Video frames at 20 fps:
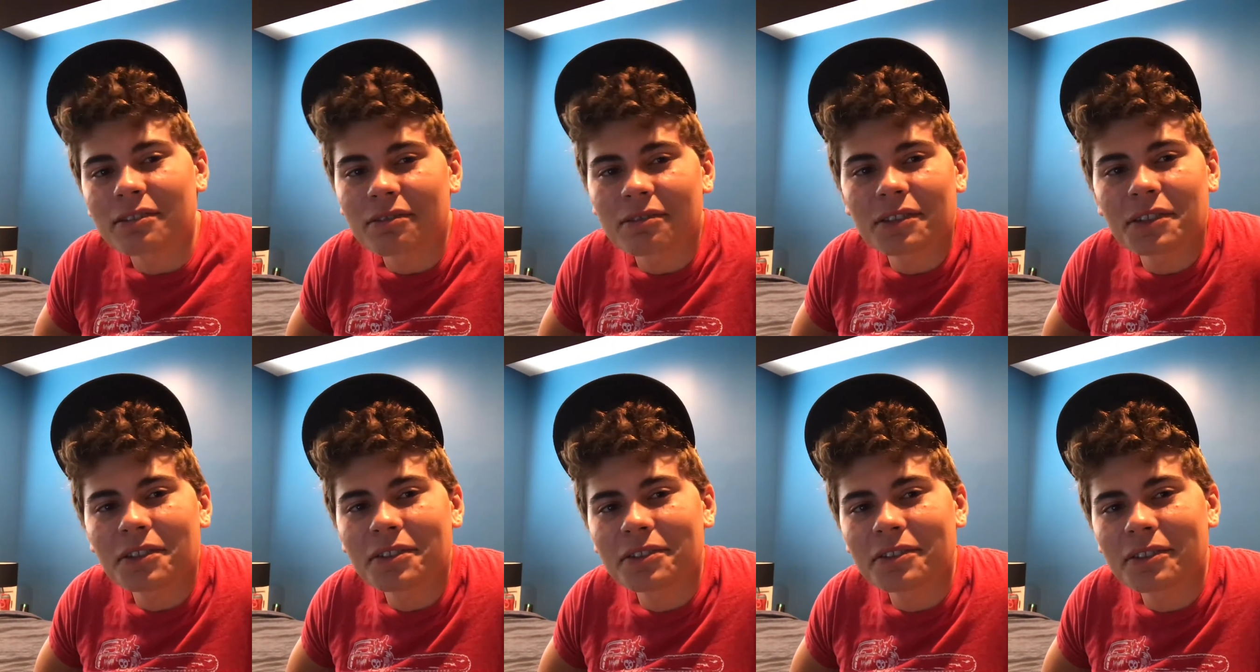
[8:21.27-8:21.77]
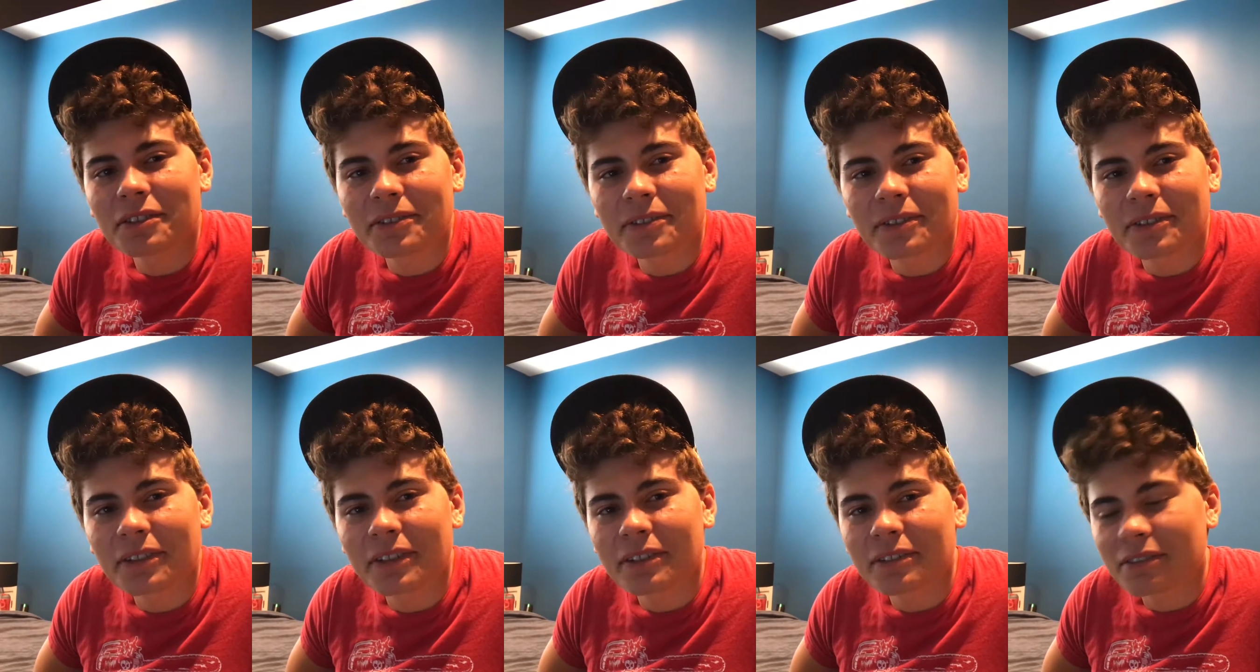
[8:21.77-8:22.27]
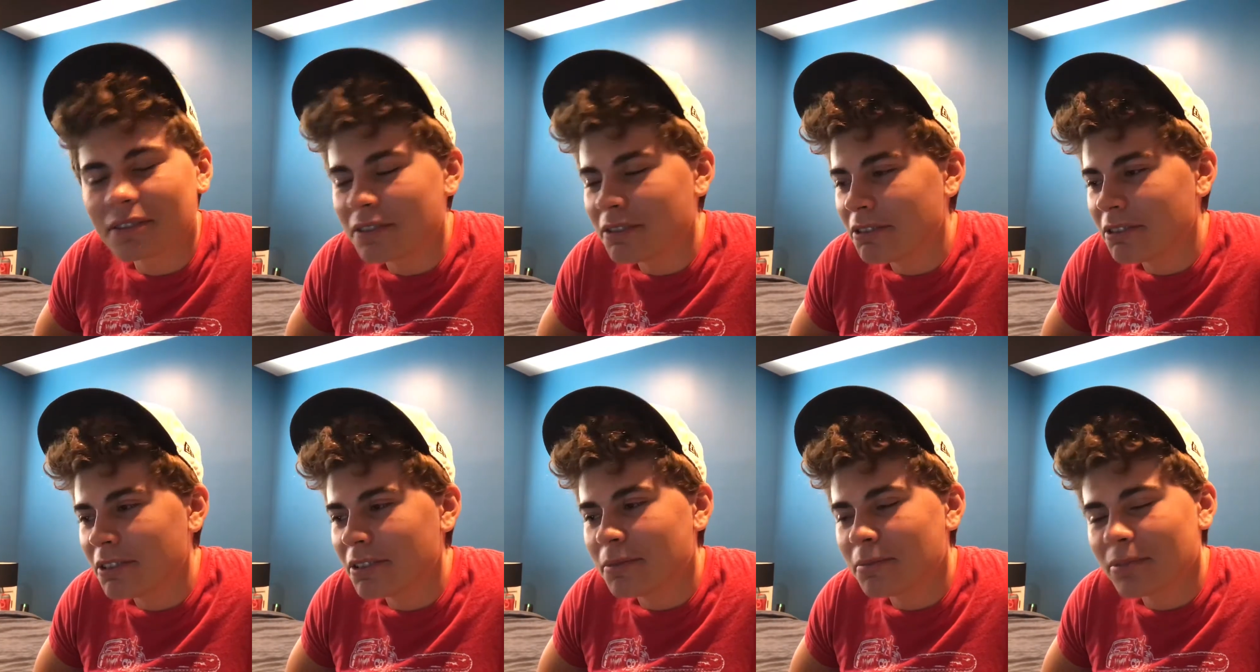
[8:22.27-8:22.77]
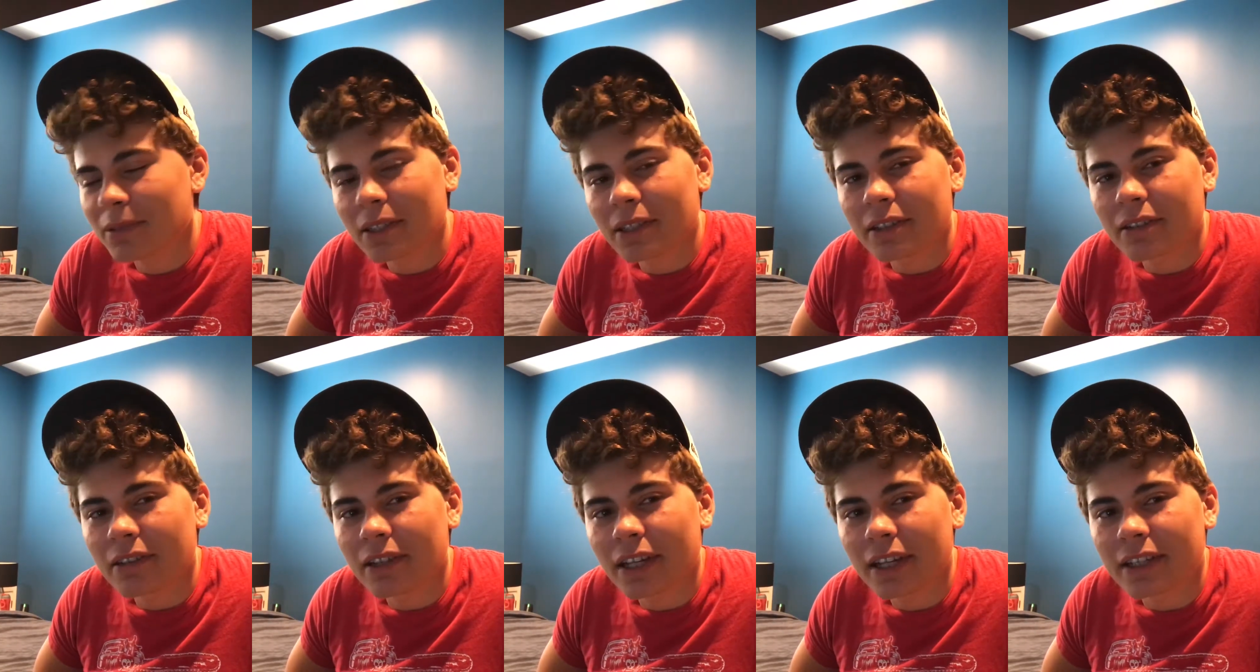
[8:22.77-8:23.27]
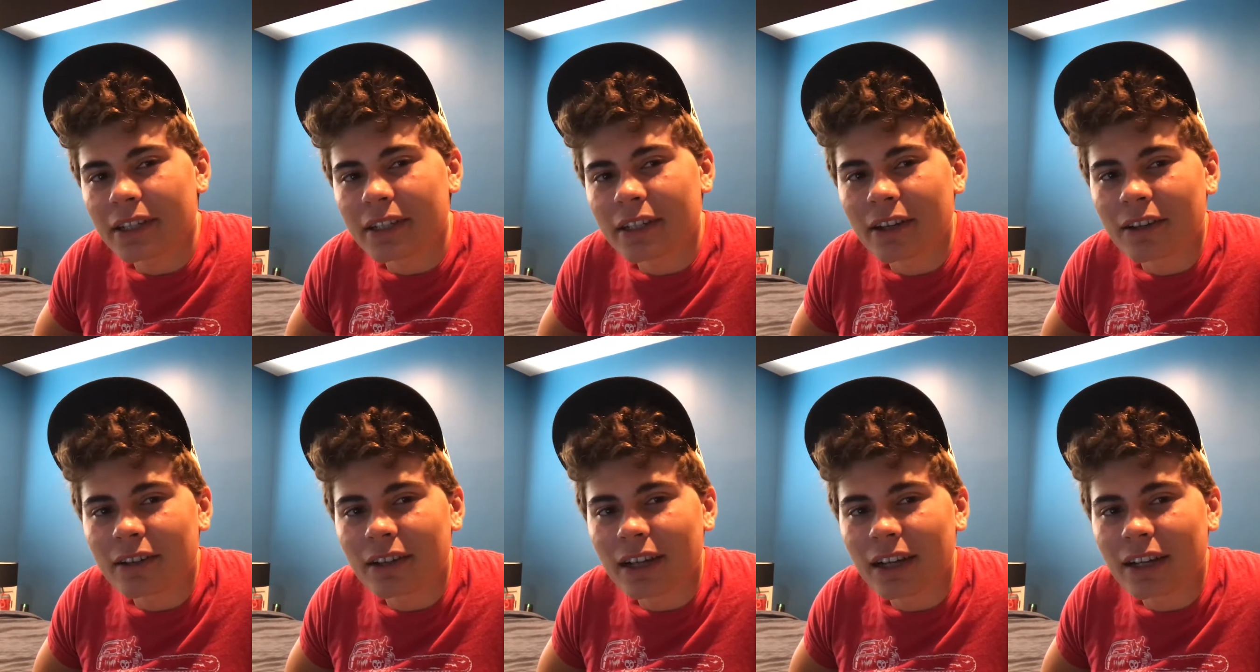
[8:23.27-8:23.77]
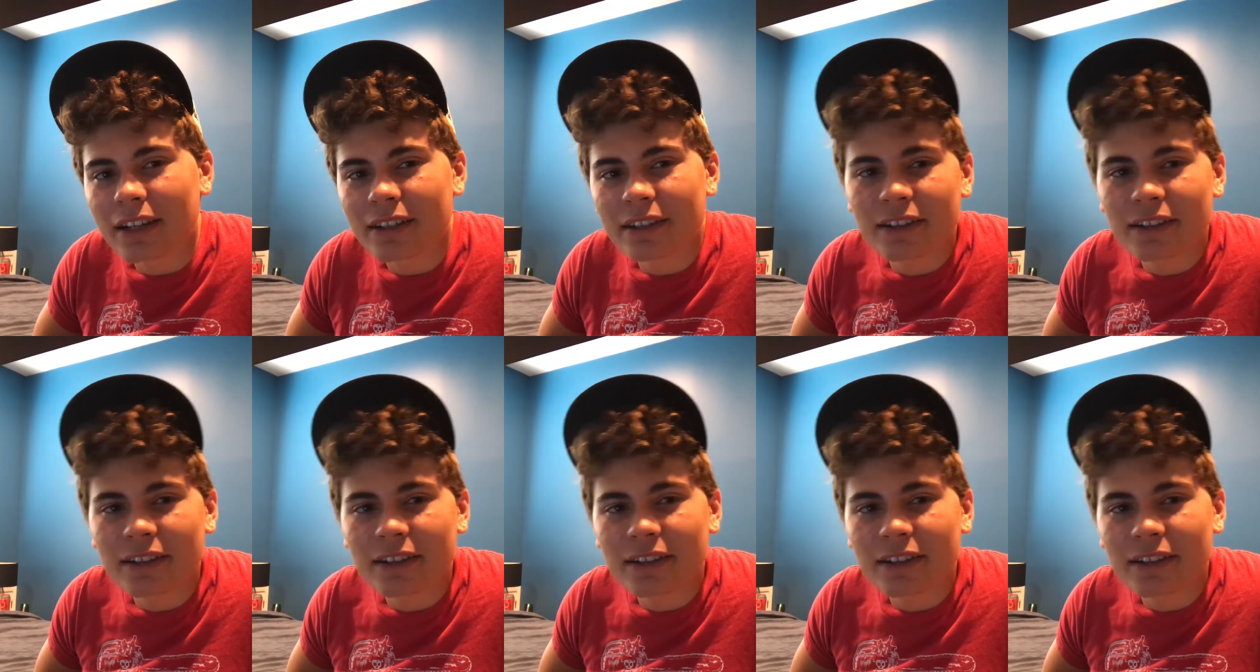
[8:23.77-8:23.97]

She's just a, she's a pretty lady, okay?